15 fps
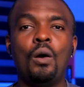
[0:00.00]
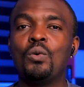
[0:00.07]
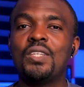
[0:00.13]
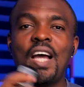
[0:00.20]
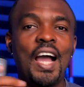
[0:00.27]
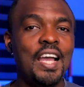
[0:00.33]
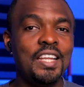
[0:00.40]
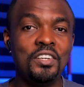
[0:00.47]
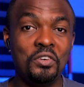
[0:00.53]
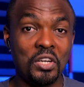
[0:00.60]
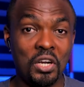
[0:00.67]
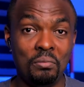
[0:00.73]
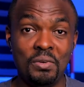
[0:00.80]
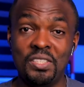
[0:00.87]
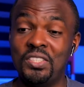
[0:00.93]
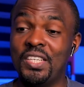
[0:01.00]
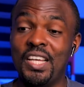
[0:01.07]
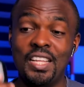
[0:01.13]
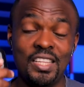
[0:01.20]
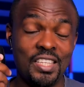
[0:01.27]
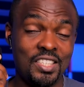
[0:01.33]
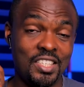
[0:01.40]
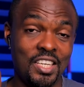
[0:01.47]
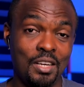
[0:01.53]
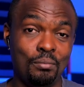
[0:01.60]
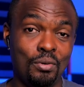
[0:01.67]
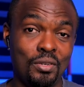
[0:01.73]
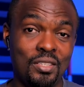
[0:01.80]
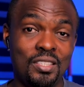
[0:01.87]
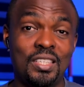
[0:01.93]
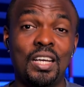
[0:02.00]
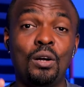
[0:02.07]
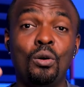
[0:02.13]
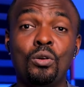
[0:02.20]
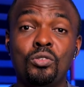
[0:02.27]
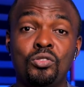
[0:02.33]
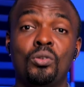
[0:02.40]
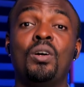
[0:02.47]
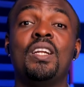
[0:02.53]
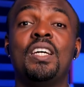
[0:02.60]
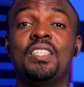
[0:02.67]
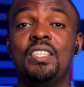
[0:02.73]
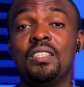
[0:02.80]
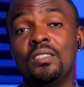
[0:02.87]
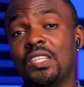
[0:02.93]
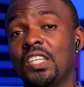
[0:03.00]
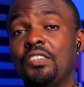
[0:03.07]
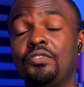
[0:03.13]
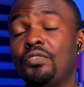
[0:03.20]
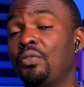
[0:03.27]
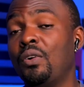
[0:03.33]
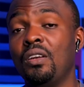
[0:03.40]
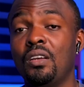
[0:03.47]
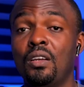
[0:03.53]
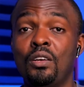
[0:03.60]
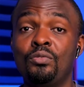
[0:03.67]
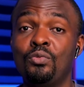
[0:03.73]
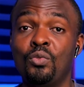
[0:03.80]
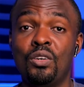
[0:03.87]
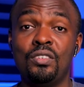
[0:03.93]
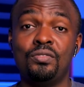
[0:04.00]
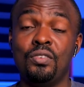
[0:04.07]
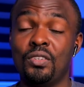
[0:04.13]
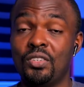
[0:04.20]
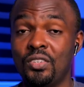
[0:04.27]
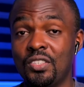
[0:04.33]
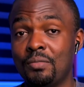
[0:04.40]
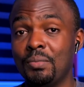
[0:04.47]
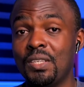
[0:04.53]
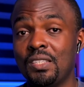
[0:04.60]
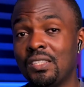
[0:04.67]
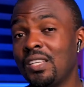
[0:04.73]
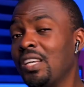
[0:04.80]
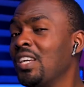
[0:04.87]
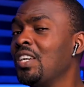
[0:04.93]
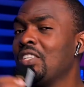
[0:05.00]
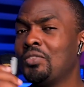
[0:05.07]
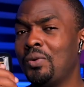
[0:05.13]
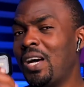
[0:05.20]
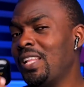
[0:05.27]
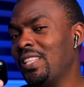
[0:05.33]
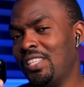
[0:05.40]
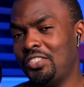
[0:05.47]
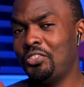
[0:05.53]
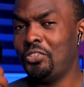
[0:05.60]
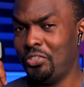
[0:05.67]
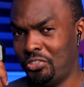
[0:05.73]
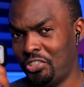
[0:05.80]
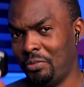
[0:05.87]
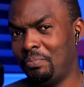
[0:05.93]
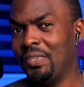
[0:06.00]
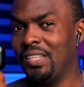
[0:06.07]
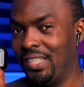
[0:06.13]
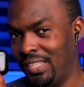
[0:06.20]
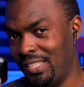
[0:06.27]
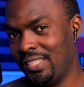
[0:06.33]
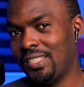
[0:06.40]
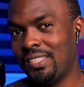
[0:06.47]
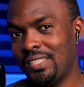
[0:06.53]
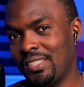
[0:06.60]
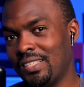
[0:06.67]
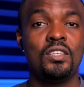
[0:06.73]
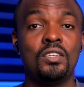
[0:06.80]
I would highly recommend you get these earbuds. They're also an ideal gift for a loved one for Christmas, so add this to your shopping list.